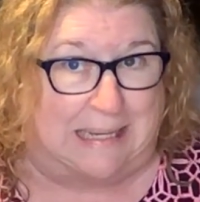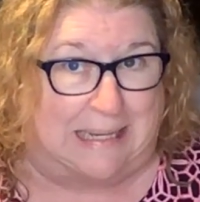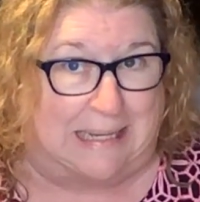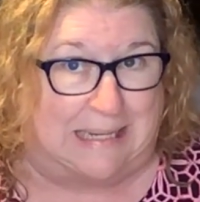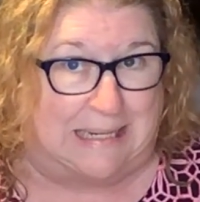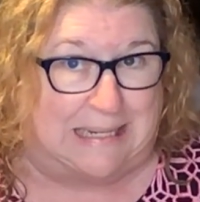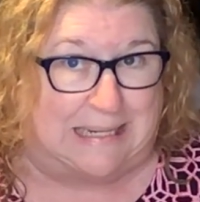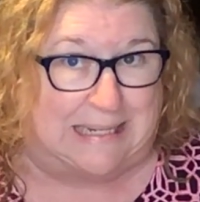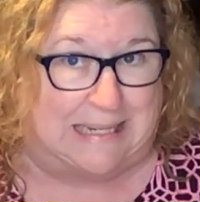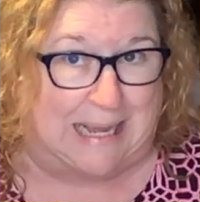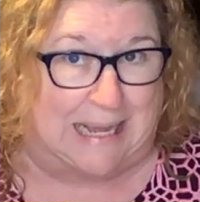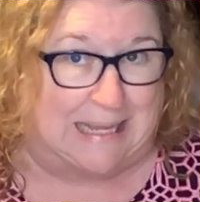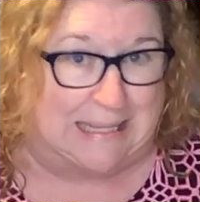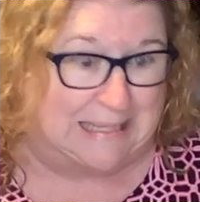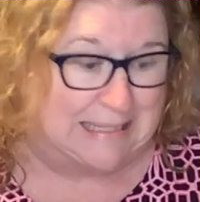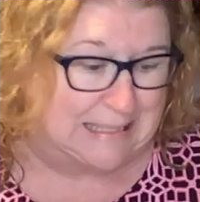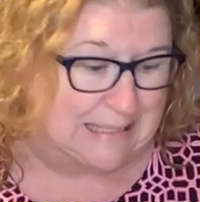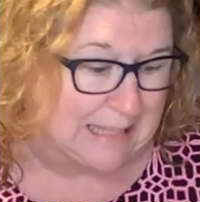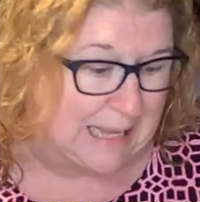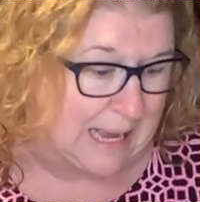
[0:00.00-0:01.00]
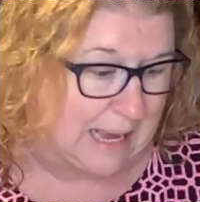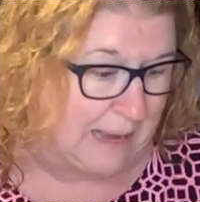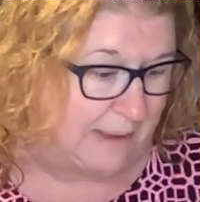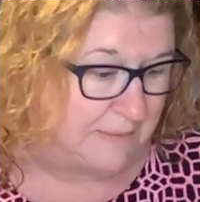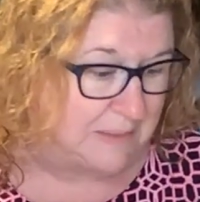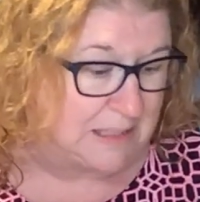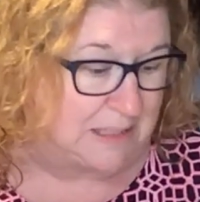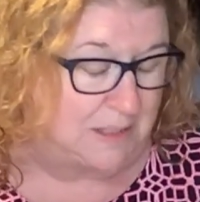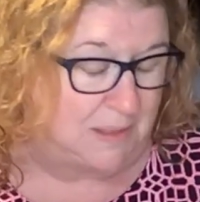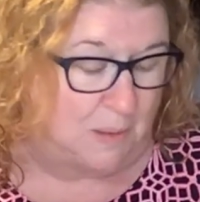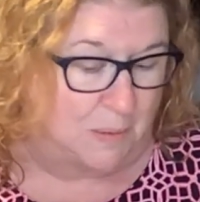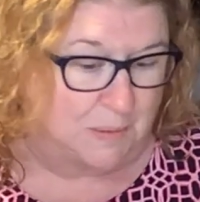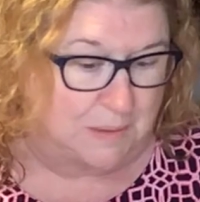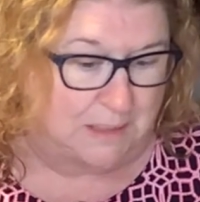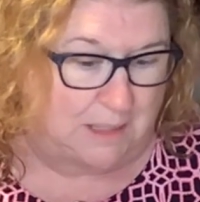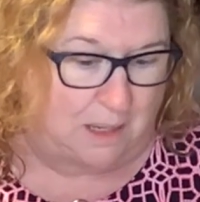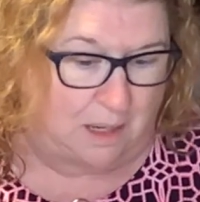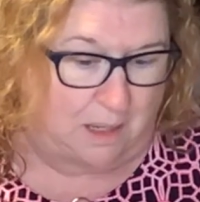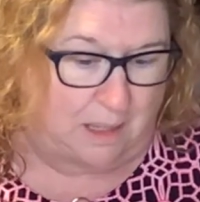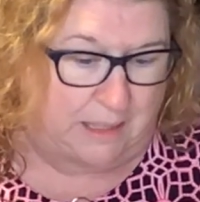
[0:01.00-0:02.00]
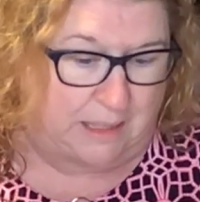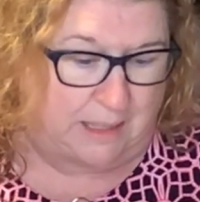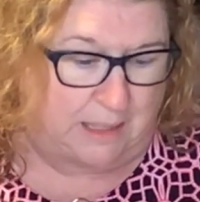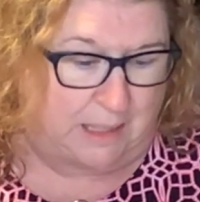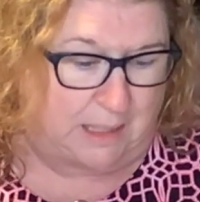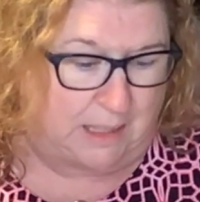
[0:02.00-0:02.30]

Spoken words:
and Jen's lives. So sorry.